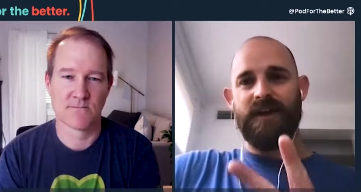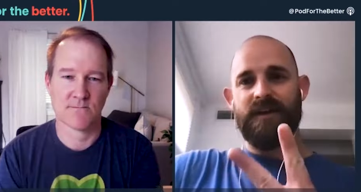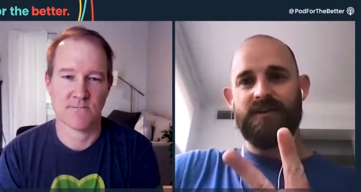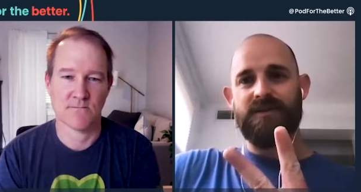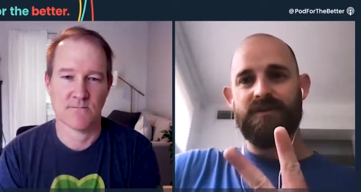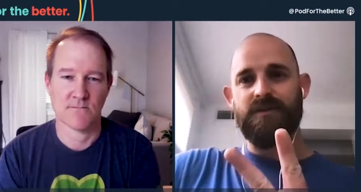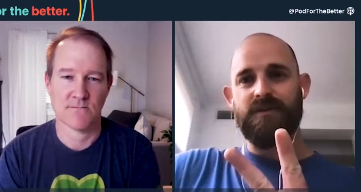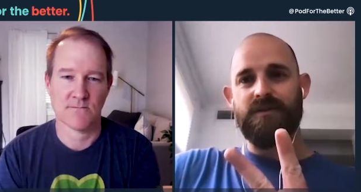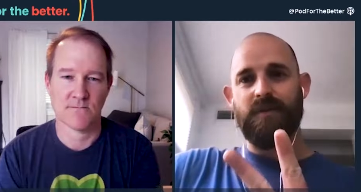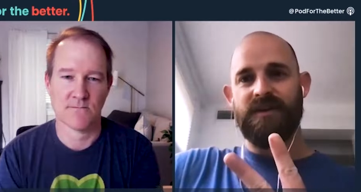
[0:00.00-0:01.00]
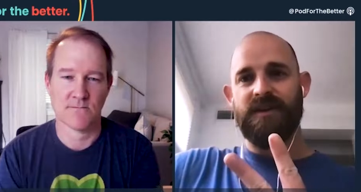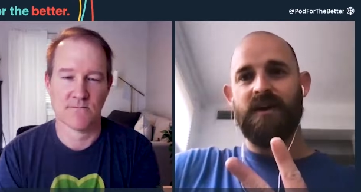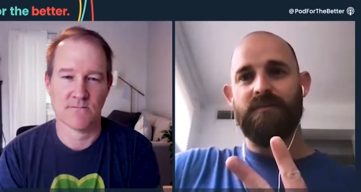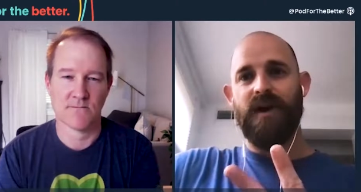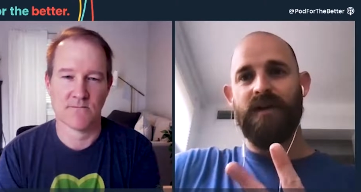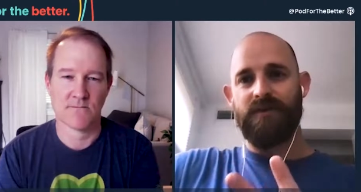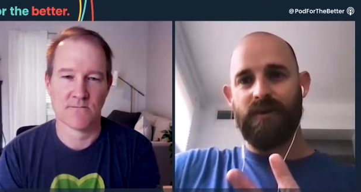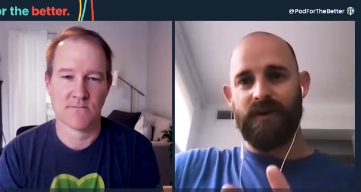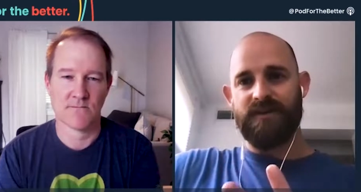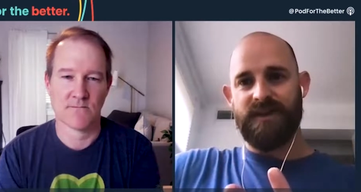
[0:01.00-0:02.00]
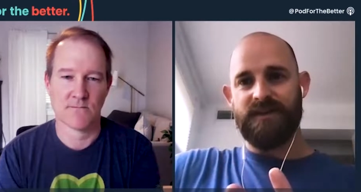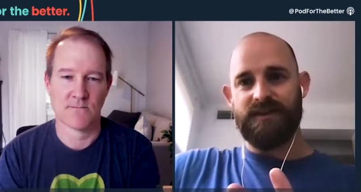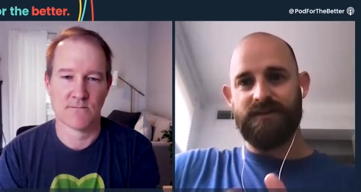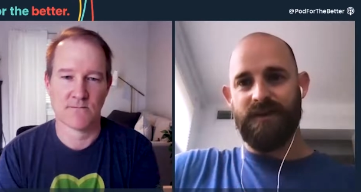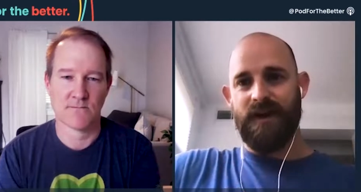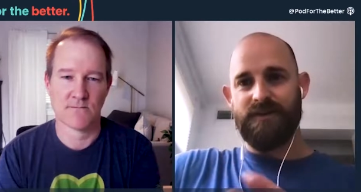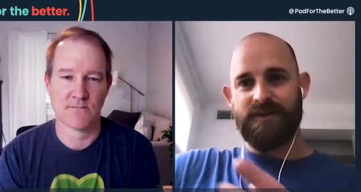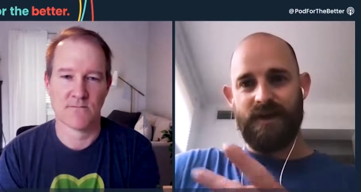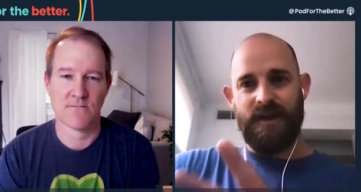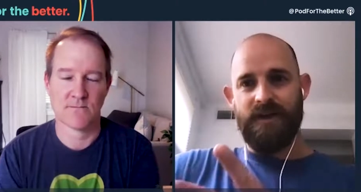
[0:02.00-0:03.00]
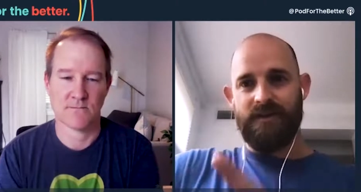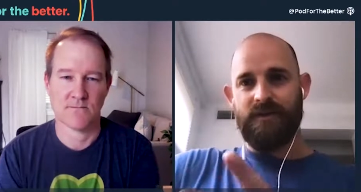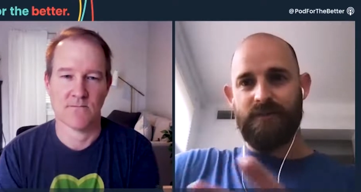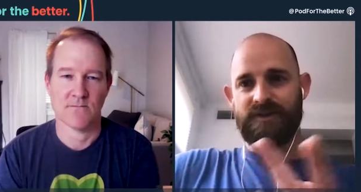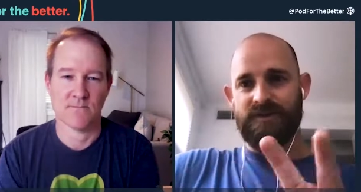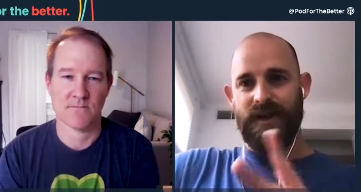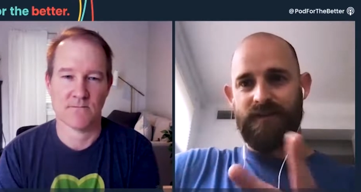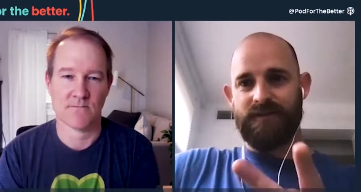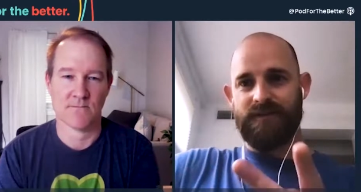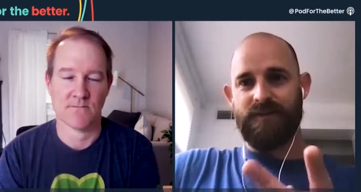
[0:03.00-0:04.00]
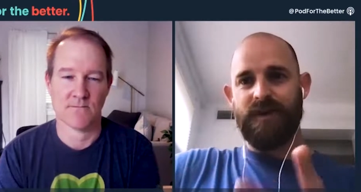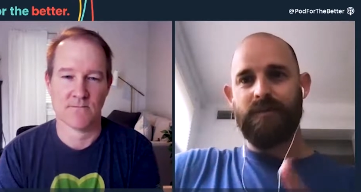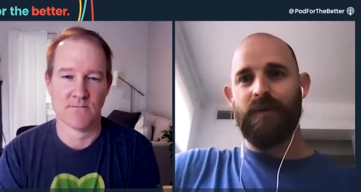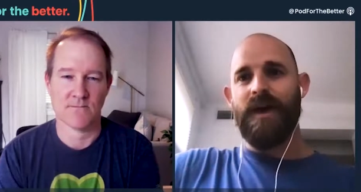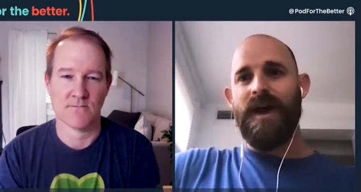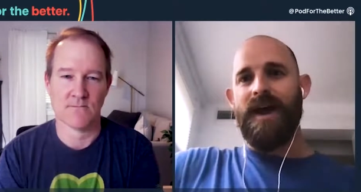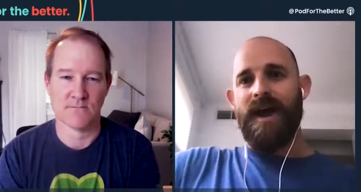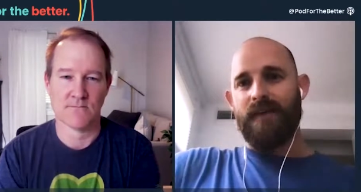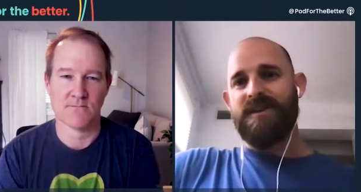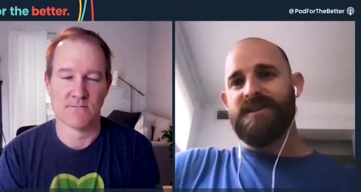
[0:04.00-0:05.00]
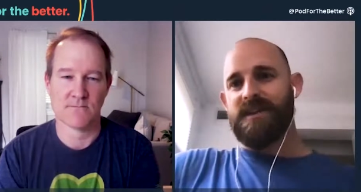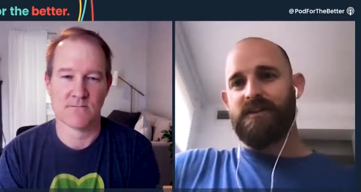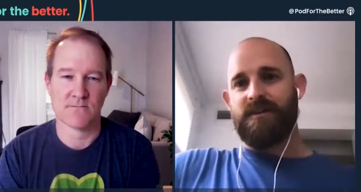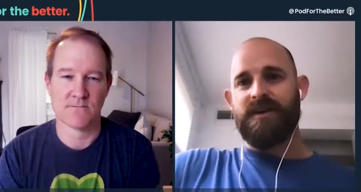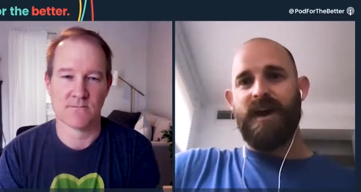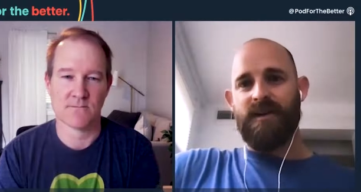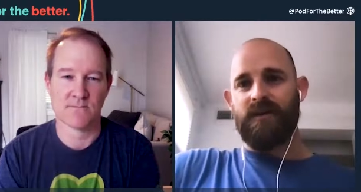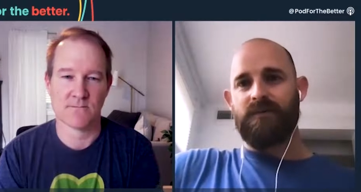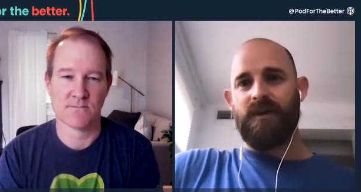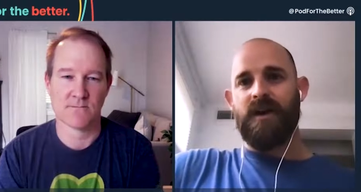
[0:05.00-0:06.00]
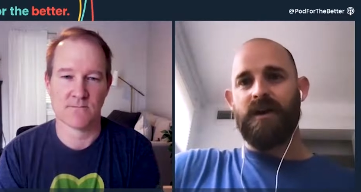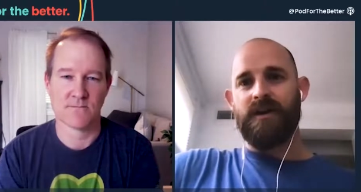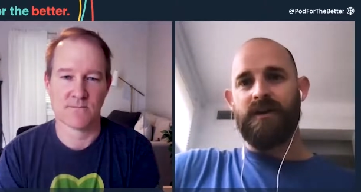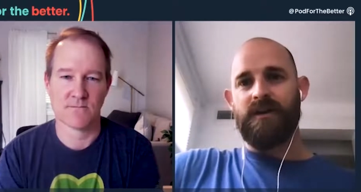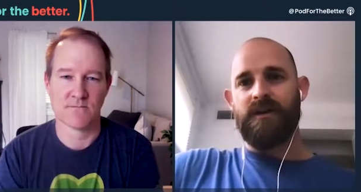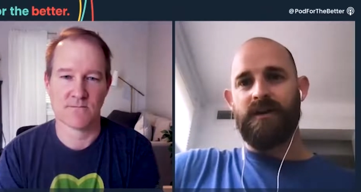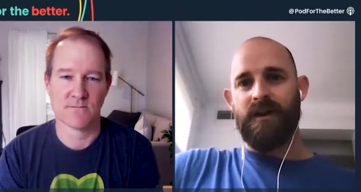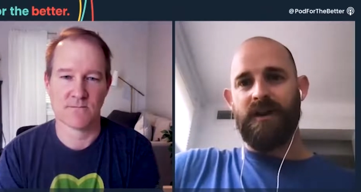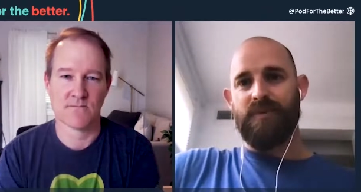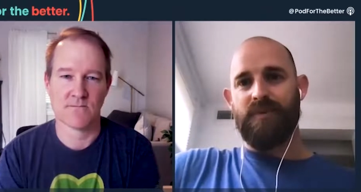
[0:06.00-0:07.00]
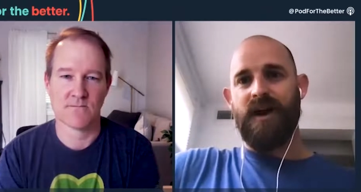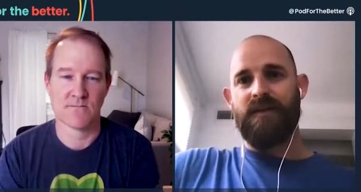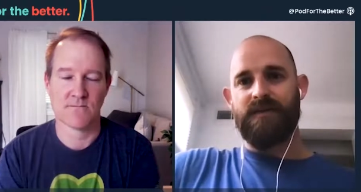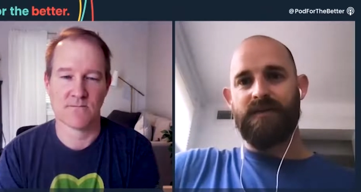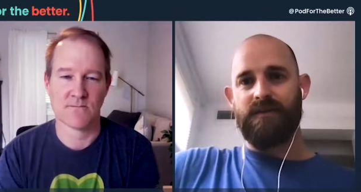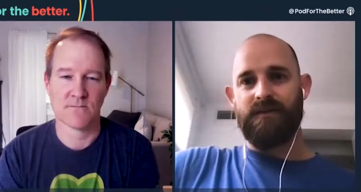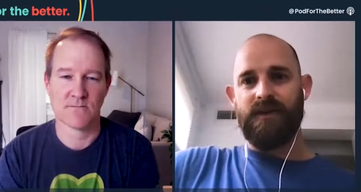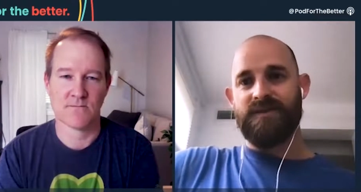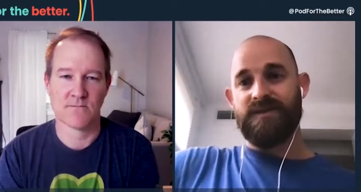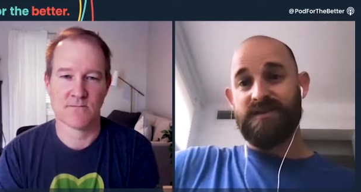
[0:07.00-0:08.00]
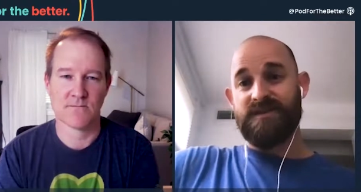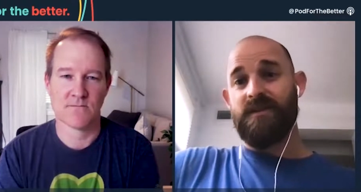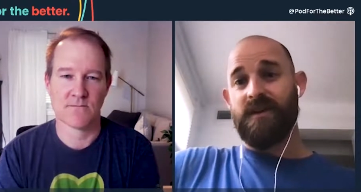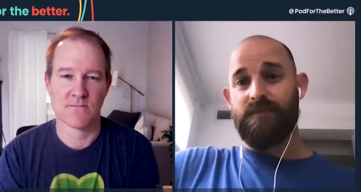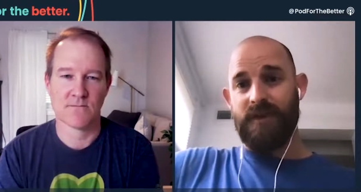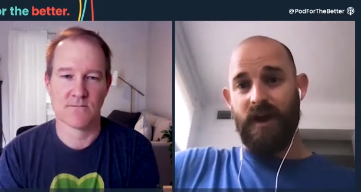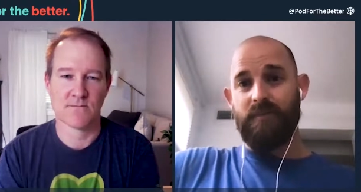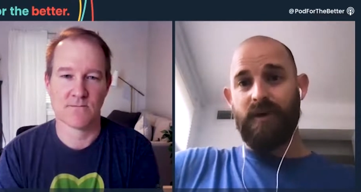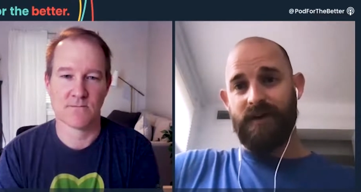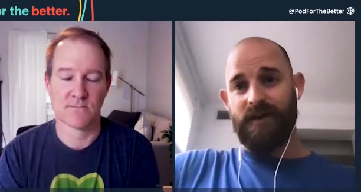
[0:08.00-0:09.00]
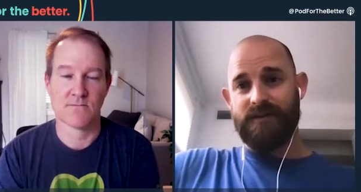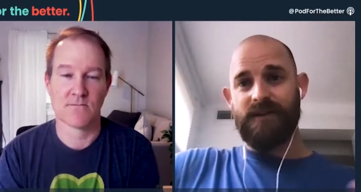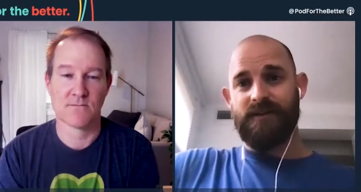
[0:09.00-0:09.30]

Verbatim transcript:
Speaker 1: a two person nonprofit organization, so I was number two out of two people. I basically learned how to run a nonprofit. It was a startup nonprofit, so I